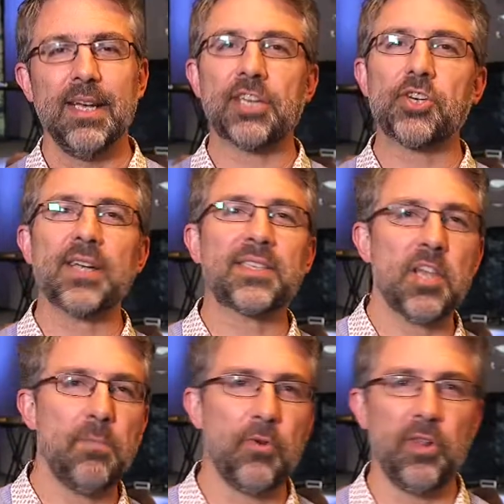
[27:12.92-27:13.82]
I trust that
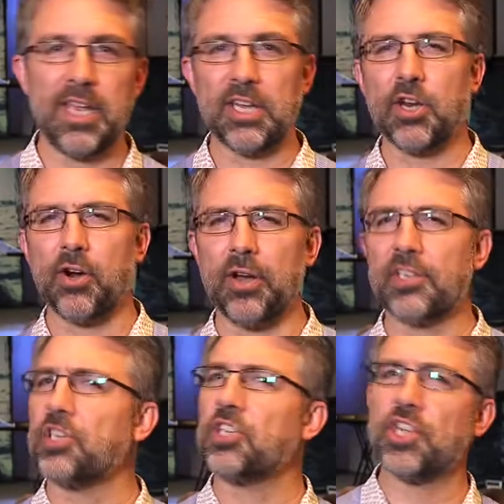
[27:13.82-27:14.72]
you've been really
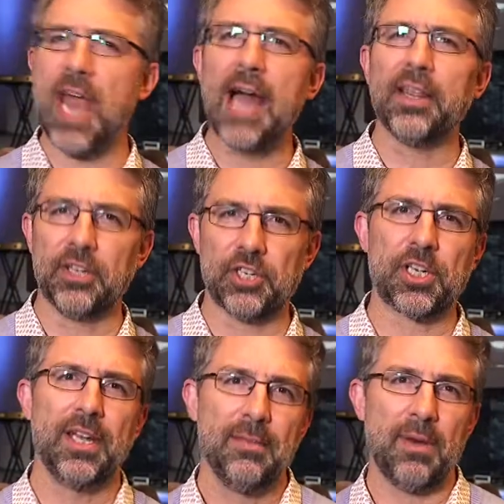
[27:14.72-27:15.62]
encouraged and
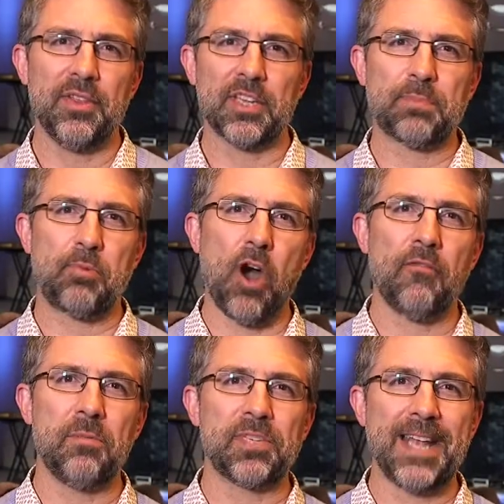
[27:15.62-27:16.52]
challenged by this
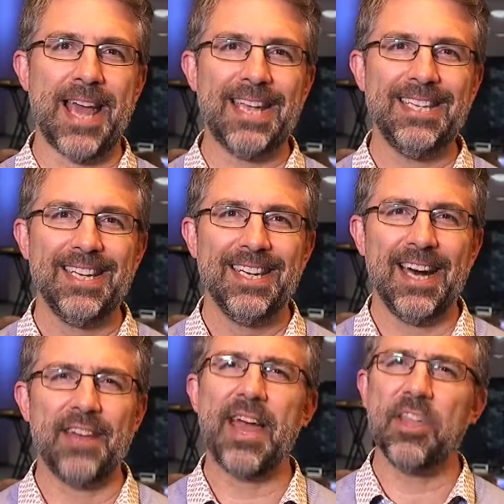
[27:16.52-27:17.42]
proverb today
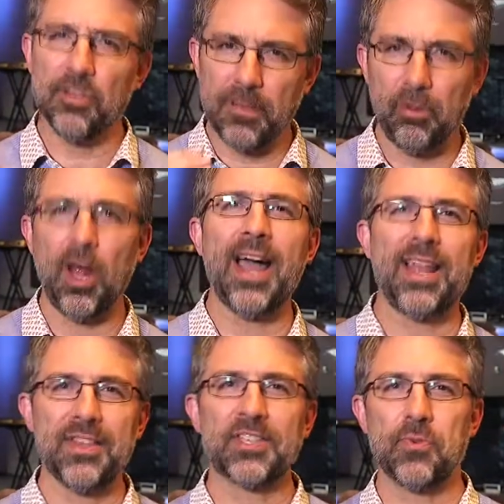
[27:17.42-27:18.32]
and that you'll apply
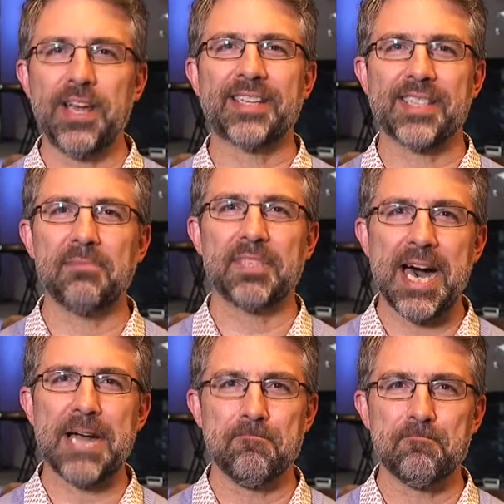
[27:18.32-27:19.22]
it this week
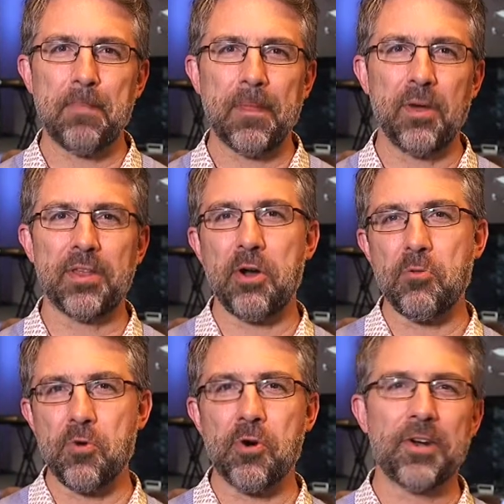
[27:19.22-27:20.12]
sometime, whether
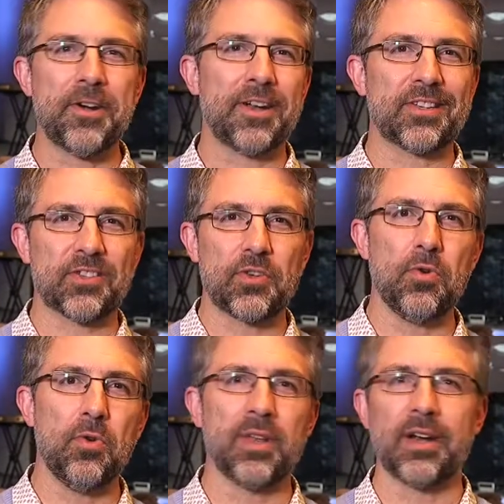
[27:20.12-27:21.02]
at work or at
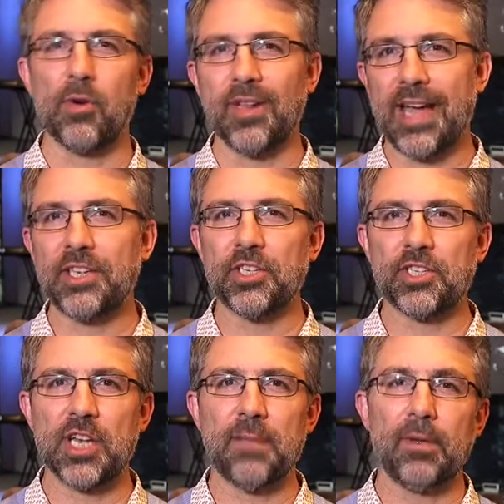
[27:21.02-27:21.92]
school, in a
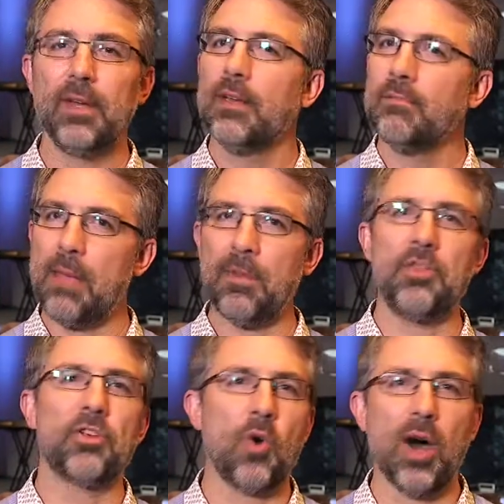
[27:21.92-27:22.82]
relationship, maybe in
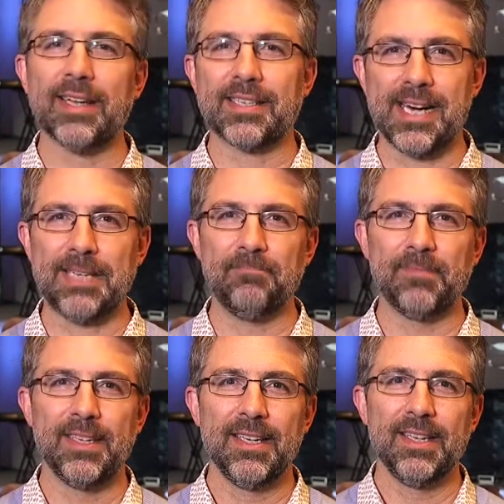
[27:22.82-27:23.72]
your quiet time
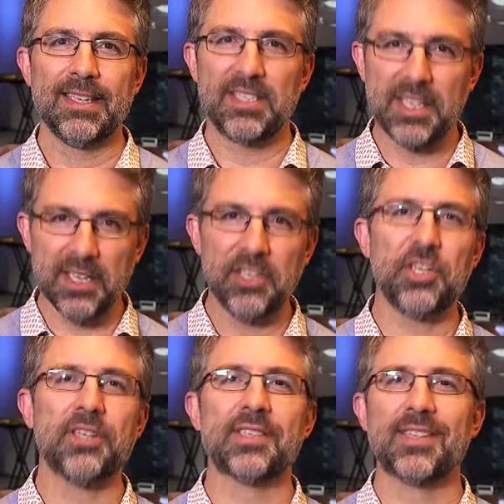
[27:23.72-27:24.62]

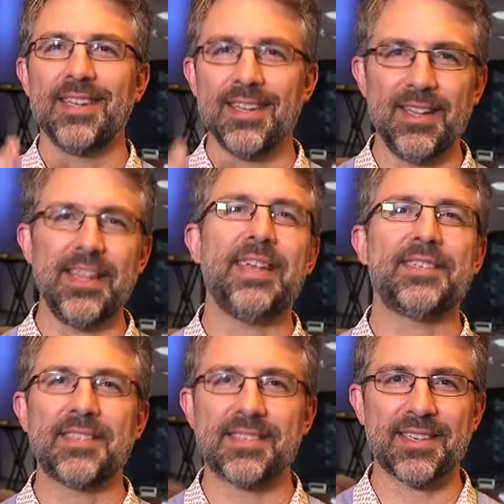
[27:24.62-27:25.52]
diligence
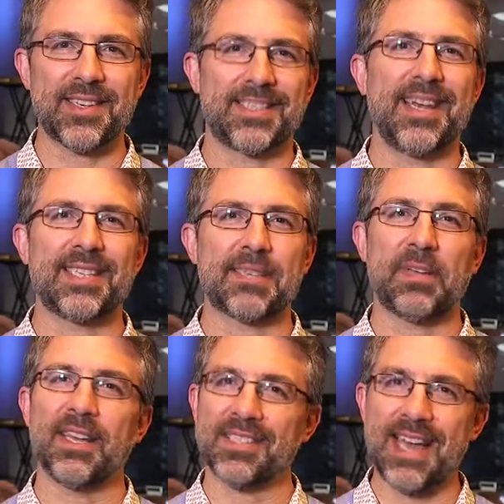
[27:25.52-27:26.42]
leads to success
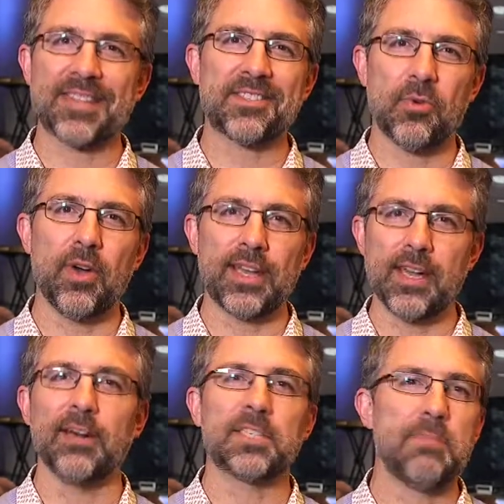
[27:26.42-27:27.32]
because that's the way
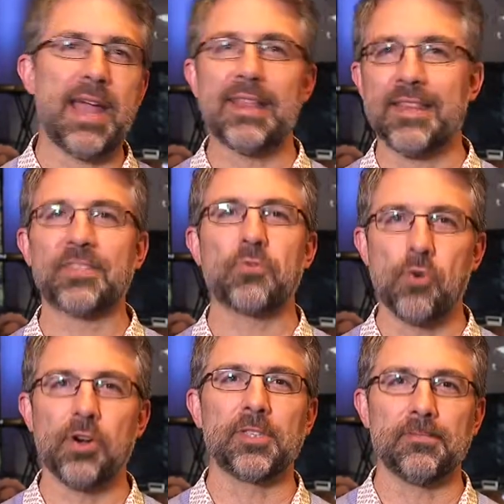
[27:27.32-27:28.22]
God's made this
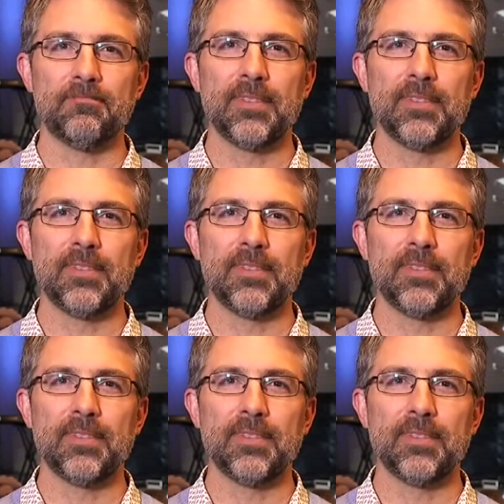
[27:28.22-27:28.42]
world.